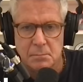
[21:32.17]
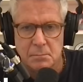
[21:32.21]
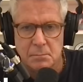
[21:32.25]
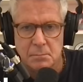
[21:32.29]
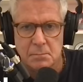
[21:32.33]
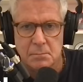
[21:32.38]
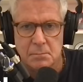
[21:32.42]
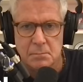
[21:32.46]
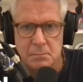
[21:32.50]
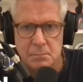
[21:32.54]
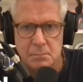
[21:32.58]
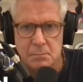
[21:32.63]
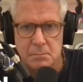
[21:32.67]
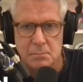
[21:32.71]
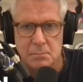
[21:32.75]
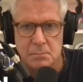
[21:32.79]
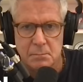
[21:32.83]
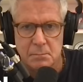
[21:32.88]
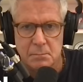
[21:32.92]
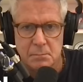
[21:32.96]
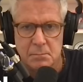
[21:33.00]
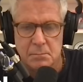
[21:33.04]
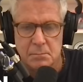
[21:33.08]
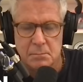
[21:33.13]

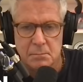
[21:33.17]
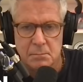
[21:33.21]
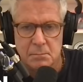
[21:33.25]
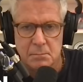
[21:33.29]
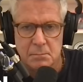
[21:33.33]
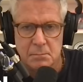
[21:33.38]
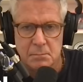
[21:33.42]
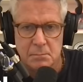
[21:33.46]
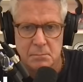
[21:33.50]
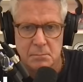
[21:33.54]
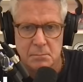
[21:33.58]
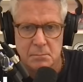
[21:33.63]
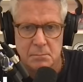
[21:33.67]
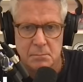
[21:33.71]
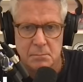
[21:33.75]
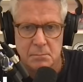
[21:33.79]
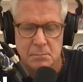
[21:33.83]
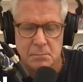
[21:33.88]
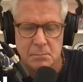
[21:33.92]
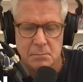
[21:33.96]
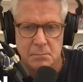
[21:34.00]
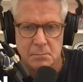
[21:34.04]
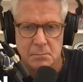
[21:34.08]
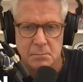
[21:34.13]

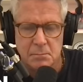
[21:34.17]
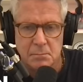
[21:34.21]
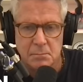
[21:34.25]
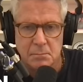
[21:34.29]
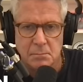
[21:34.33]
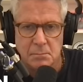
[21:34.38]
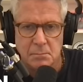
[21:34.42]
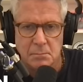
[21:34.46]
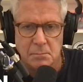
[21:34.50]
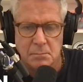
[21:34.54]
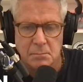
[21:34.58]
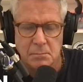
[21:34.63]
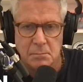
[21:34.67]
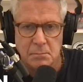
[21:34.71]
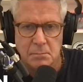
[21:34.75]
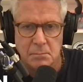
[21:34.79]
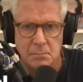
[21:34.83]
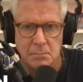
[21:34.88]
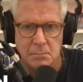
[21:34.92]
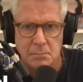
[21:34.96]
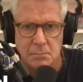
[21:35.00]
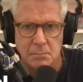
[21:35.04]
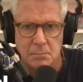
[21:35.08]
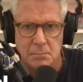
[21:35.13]

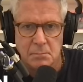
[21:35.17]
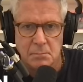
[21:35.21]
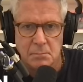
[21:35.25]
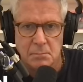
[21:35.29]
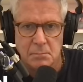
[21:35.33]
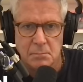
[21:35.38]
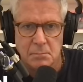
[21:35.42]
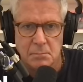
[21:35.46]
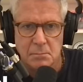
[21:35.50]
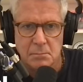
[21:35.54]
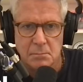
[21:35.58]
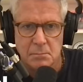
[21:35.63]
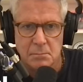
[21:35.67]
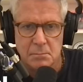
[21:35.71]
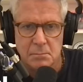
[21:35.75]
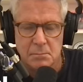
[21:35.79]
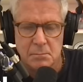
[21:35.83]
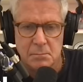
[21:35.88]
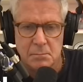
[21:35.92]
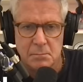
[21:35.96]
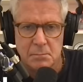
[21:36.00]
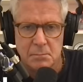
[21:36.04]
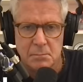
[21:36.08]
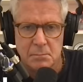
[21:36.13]

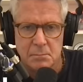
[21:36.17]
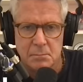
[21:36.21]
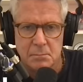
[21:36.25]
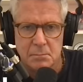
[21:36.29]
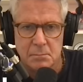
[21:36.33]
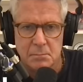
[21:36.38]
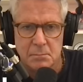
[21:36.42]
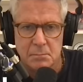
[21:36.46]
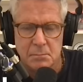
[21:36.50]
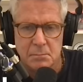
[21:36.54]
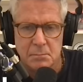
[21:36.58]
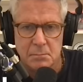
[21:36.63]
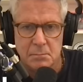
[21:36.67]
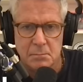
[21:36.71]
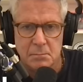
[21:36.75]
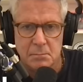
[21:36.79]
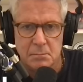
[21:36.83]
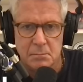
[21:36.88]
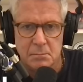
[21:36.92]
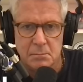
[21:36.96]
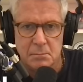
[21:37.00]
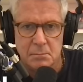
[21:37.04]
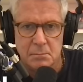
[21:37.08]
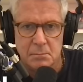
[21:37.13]

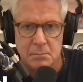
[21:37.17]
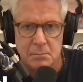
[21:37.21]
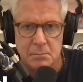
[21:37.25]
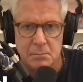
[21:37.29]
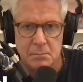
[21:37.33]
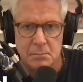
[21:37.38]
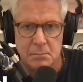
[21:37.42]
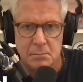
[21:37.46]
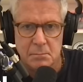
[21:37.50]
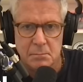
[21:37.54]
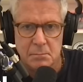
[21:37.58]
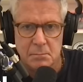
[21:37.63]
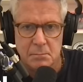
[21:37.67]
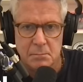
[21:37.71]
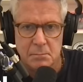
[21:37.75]
[no speech]